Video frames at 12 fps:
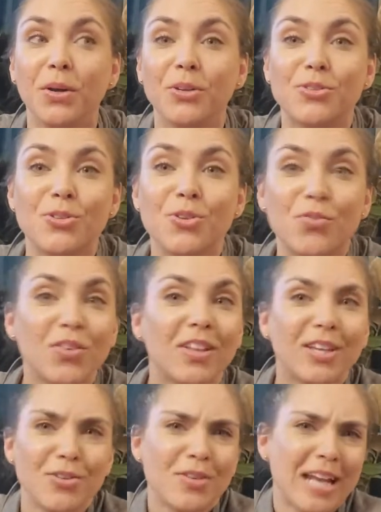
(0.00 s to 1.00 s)
So you feel like
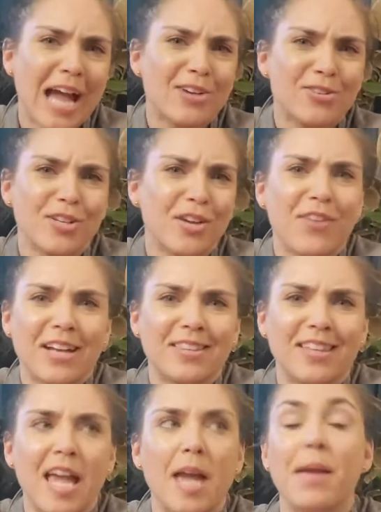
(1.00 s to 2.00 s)
you can actually affect
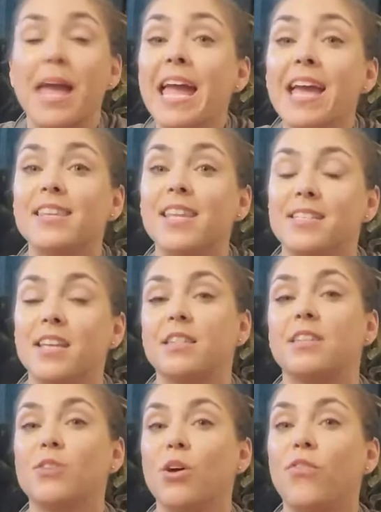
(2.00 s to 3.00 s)
the game. And they said
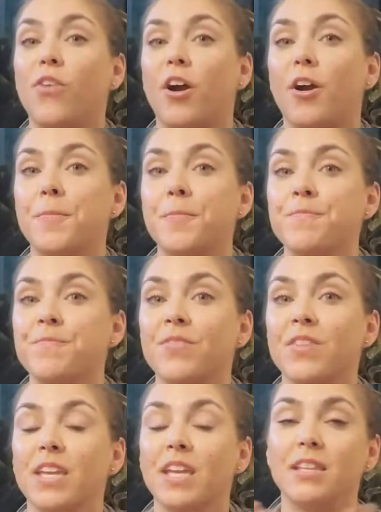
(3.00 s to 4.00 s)
that so far
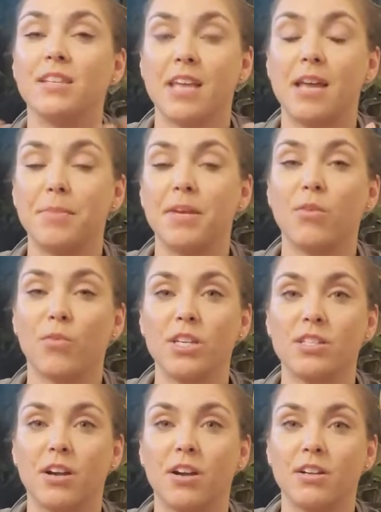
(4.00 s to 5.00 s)
in this NBA
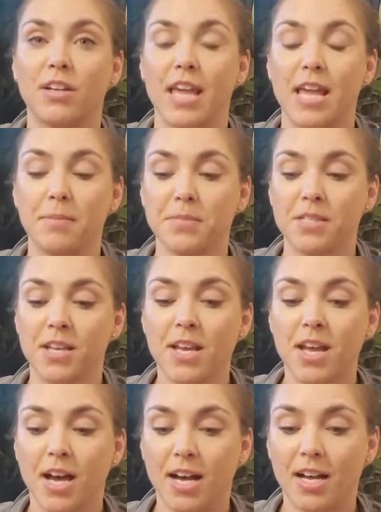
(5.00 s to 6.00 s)
restart games,
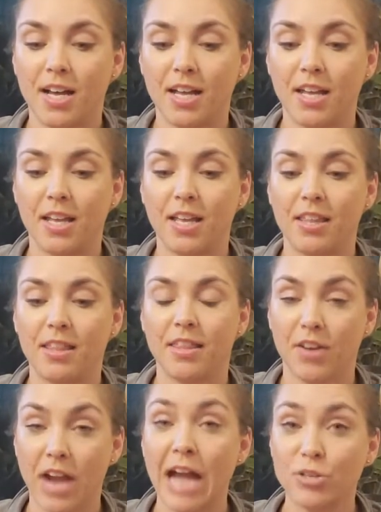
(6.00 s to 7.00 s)

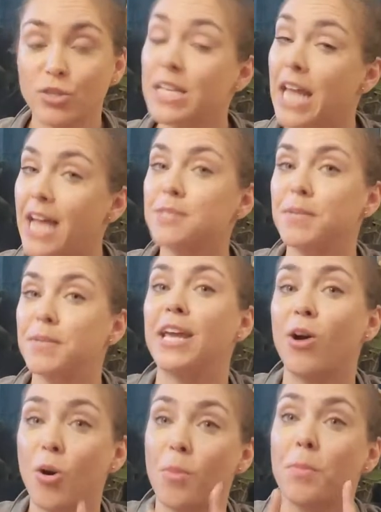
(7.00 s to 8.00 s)
there actually has been a
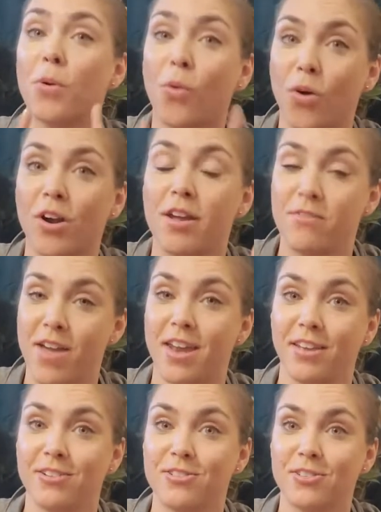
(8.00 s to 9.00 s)
home court
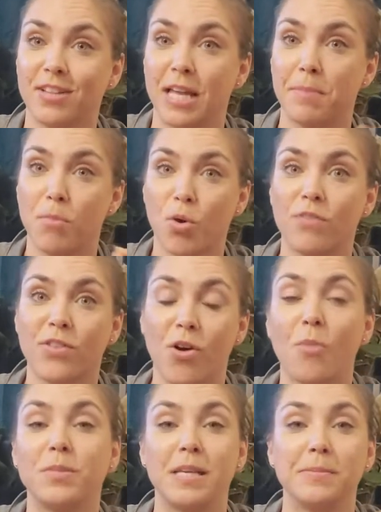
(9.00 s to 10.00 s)
advantage. Like more of the
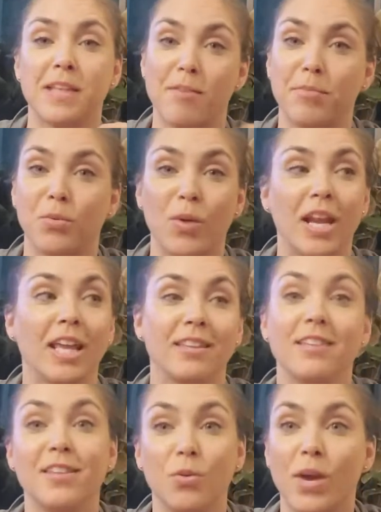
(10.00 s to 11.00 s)
home teams have been winning
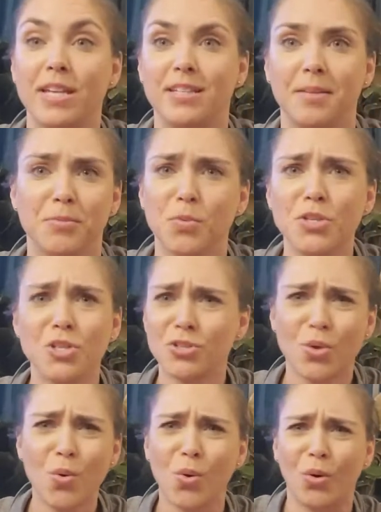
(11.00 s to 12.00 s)
than the away teams, which is
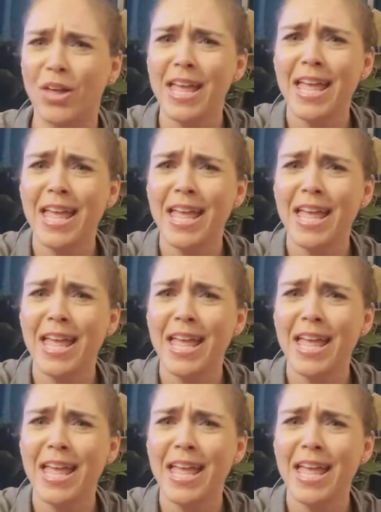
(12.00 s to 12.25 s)
cool.